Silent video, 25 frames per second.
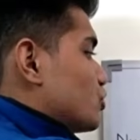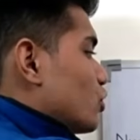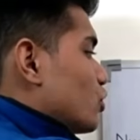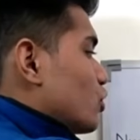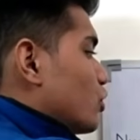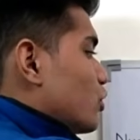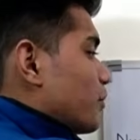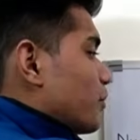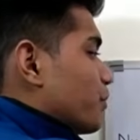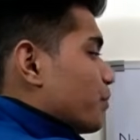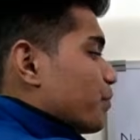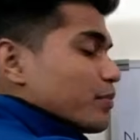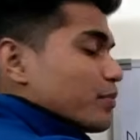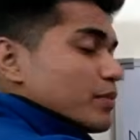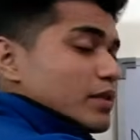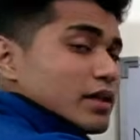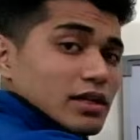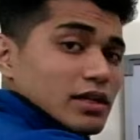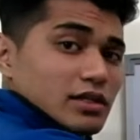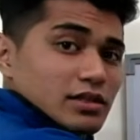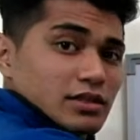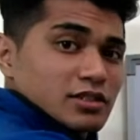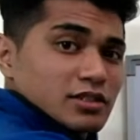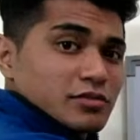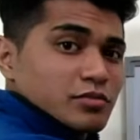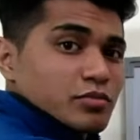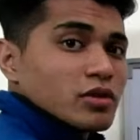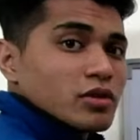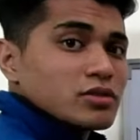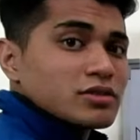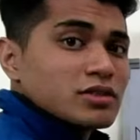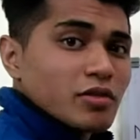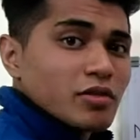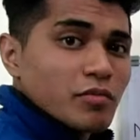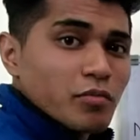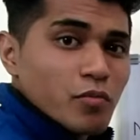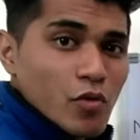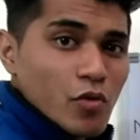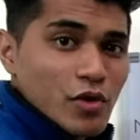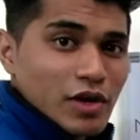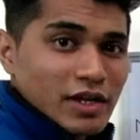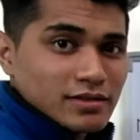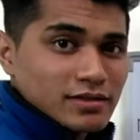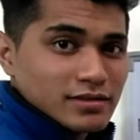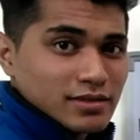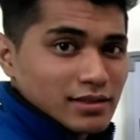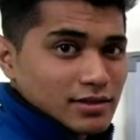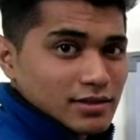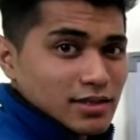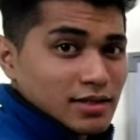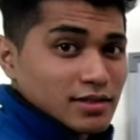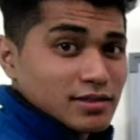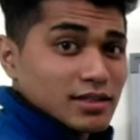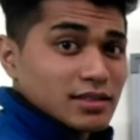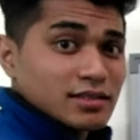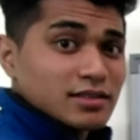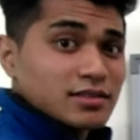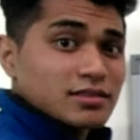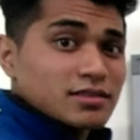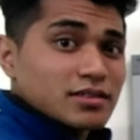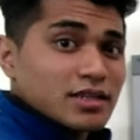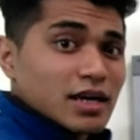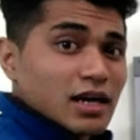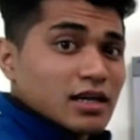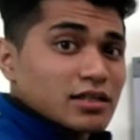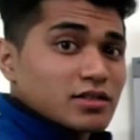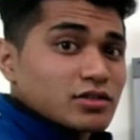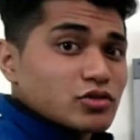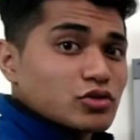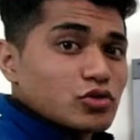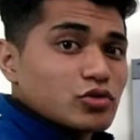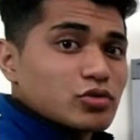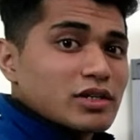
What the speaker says: So this process of protein synthesis starts